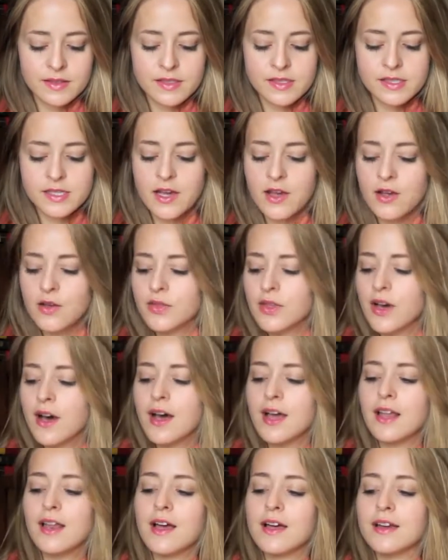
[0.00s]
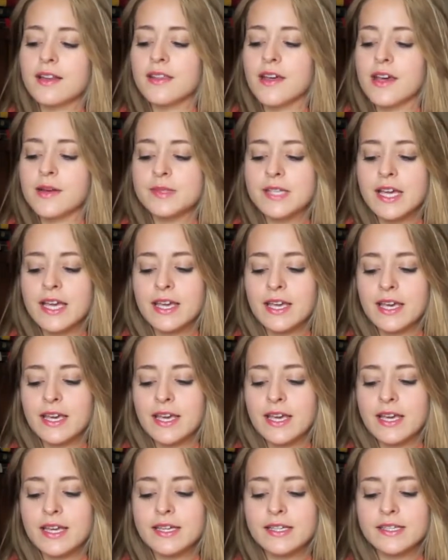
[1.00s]
So the eyeliner that I'm
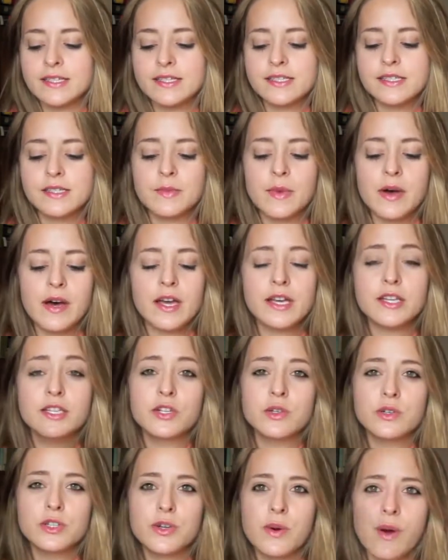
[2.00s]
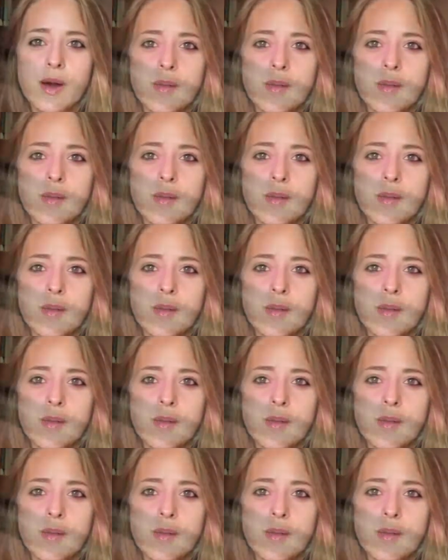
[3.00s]
taking is my Giorgio